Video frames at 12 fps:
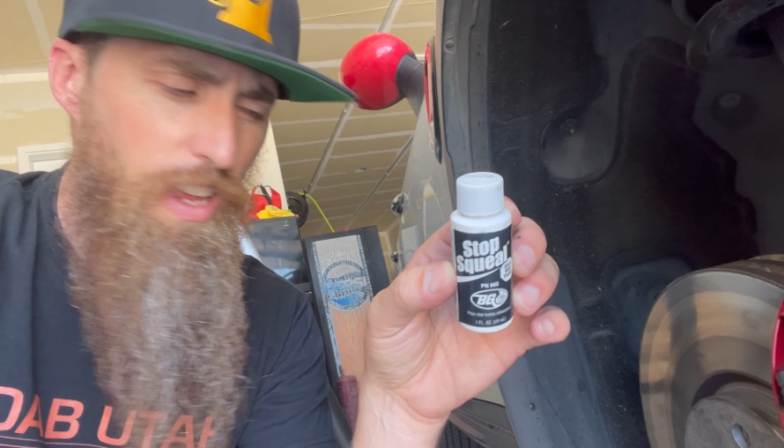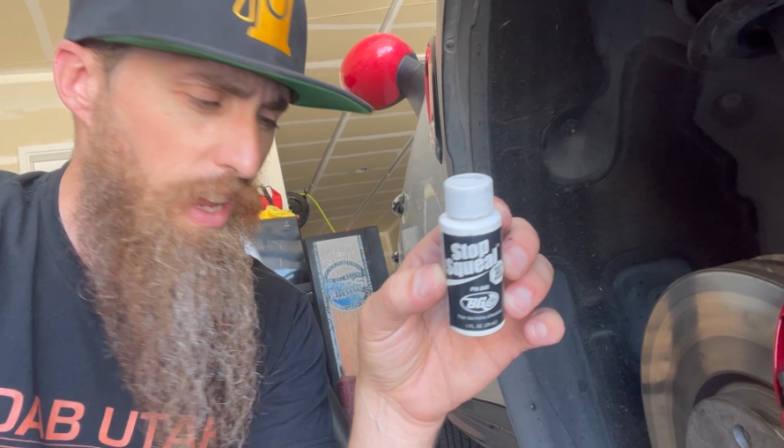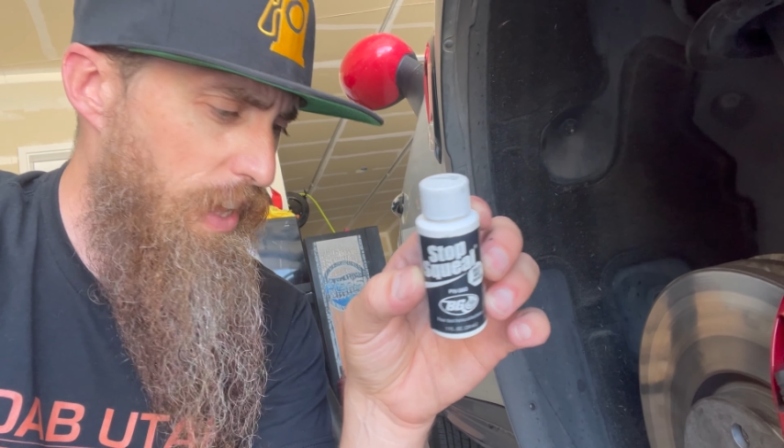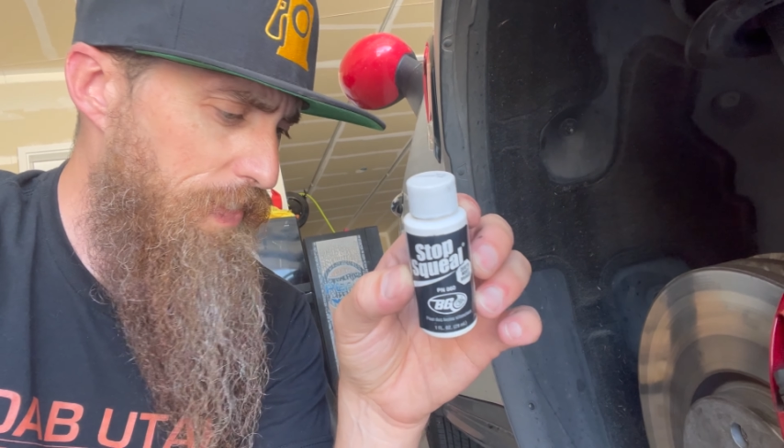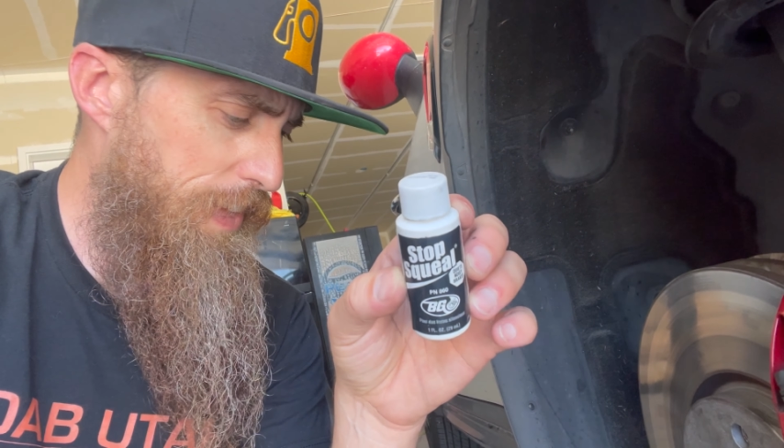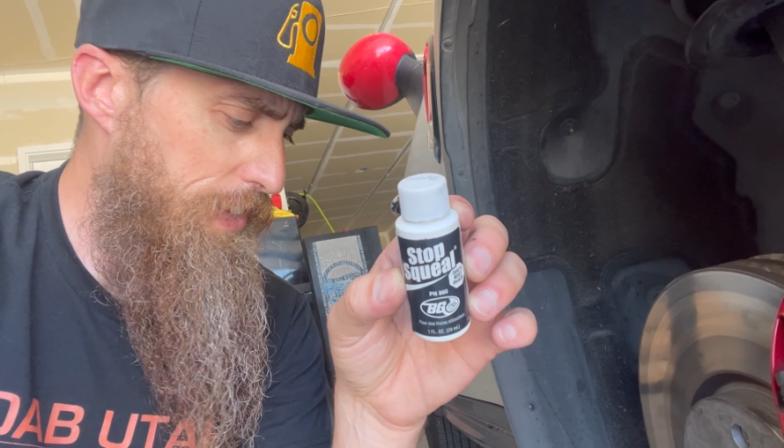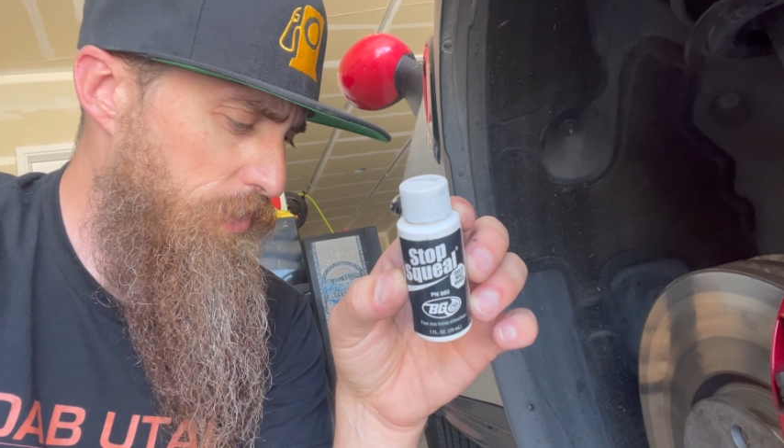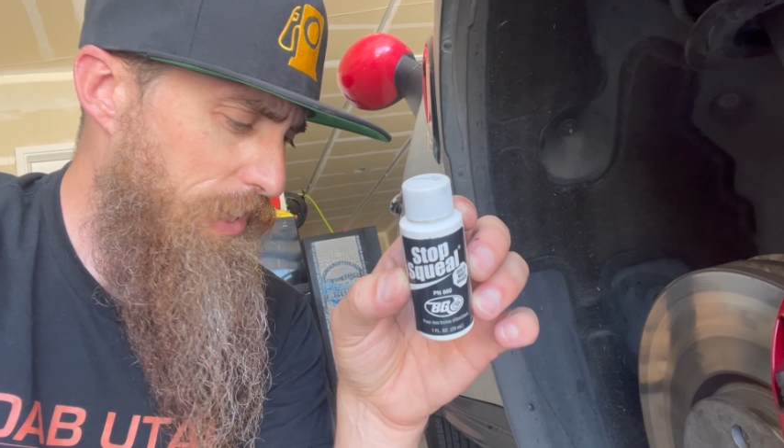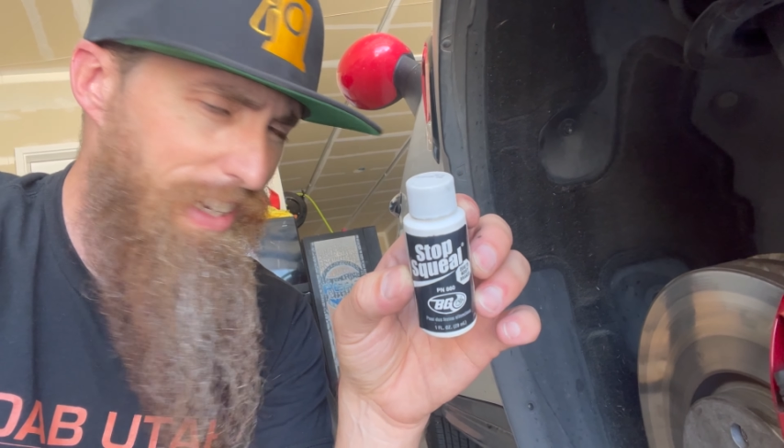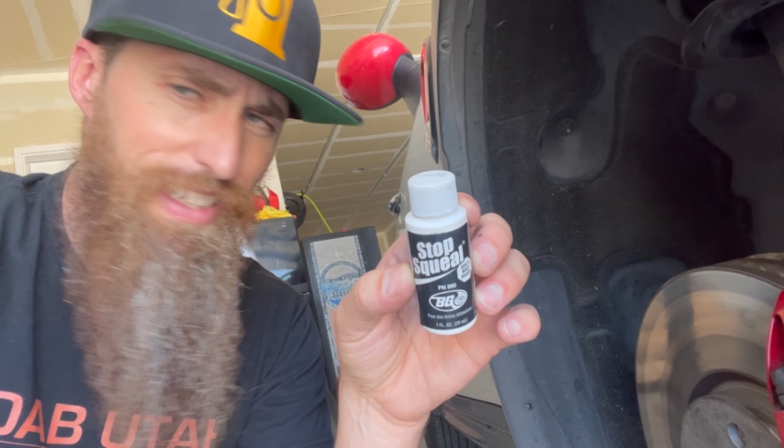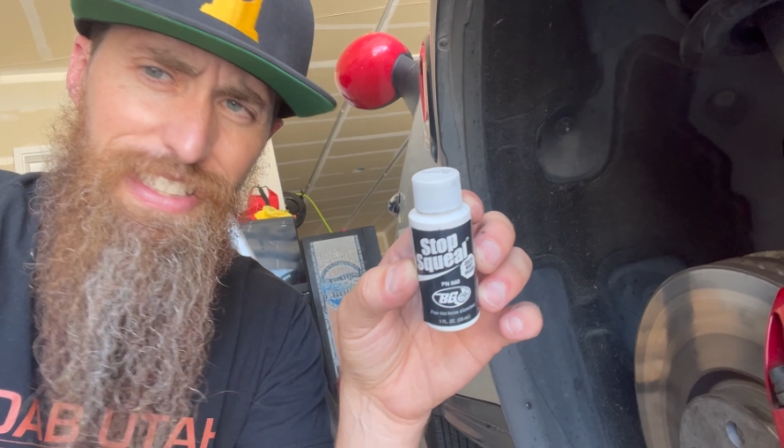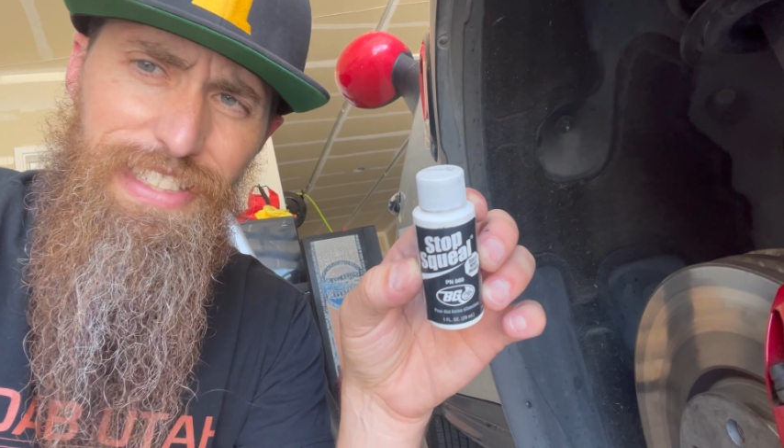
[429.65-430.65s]
and then you
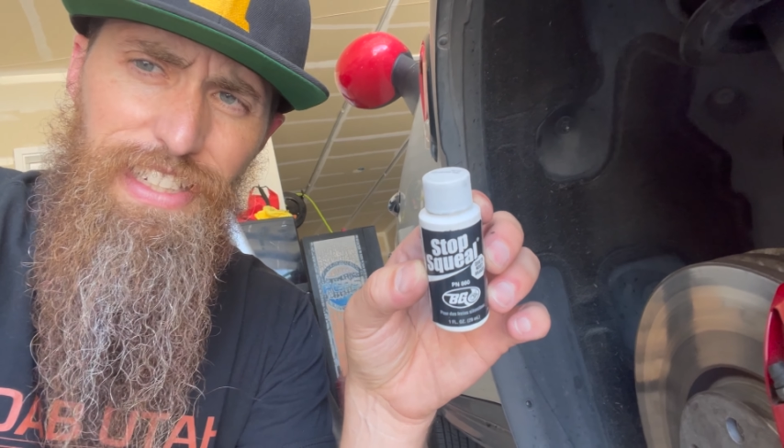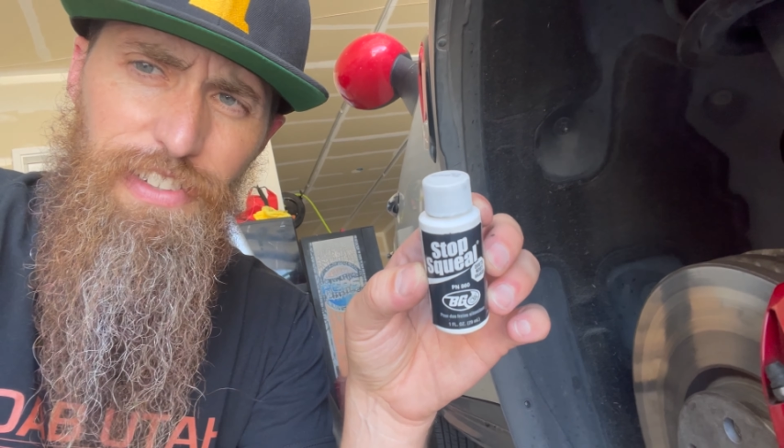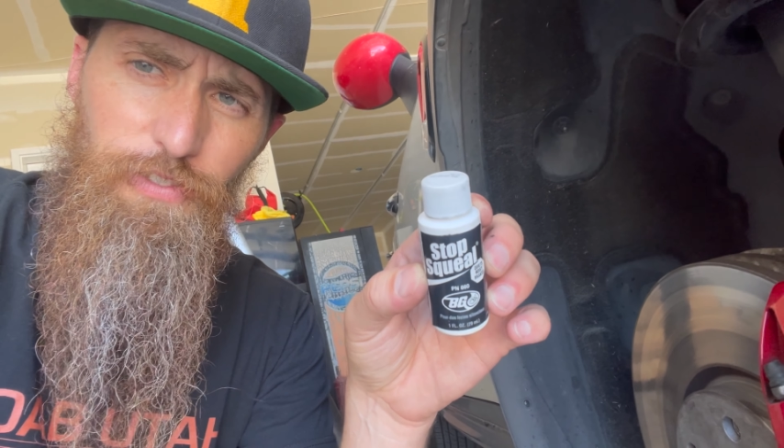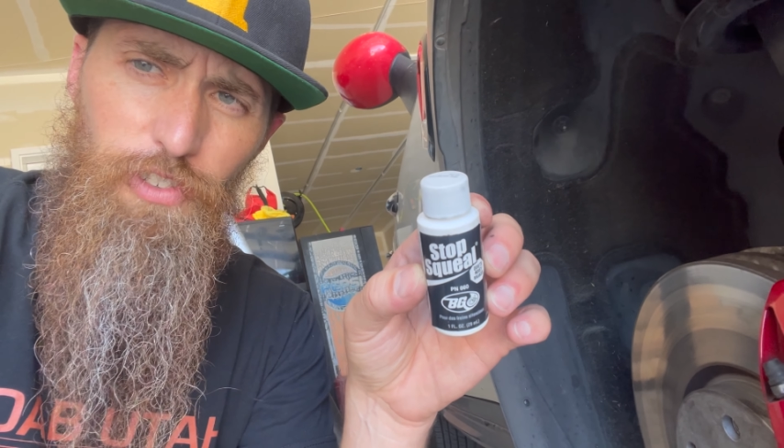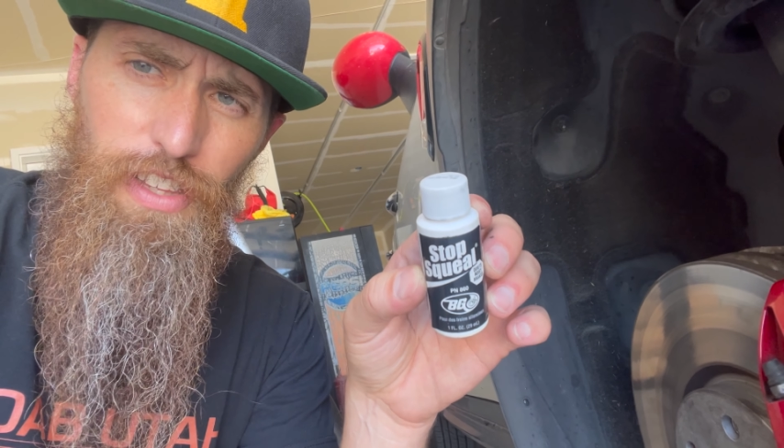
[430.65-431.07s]
let it sit for